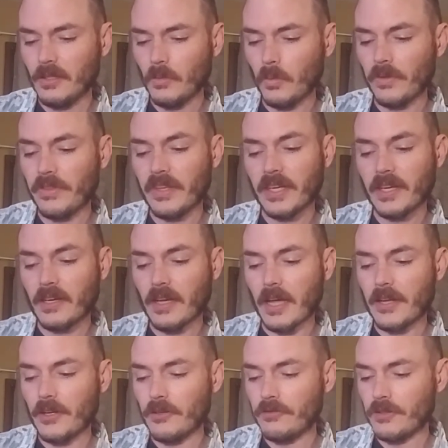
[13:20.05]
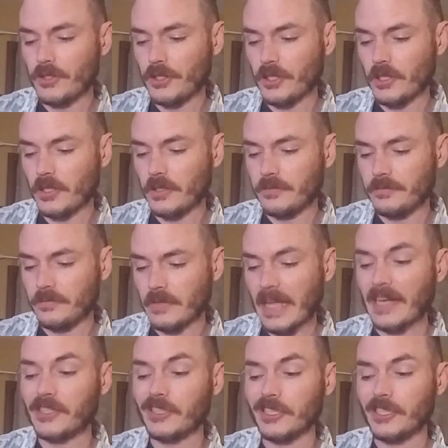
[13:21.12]
One thing I know for sure,
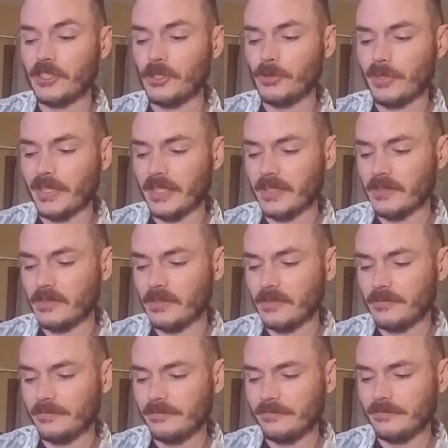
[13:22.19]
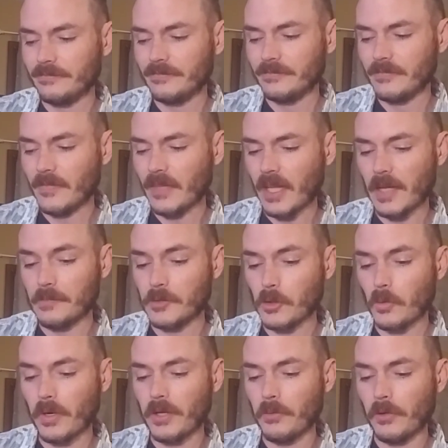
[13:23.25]
actually 2 things. I'm
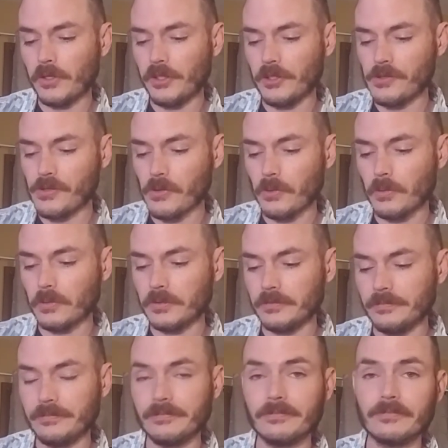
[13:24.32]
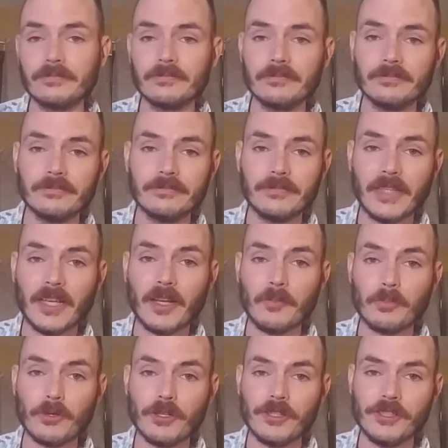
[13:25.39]
21 years old, and I'm
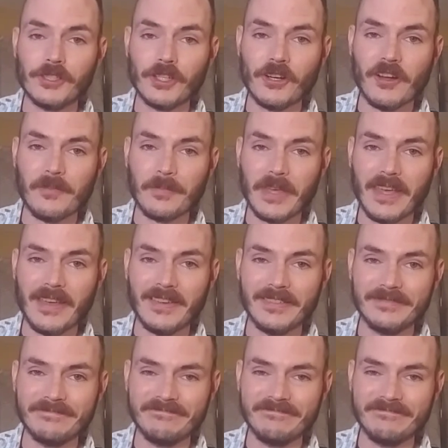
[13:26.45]
pretty sure I'm gay.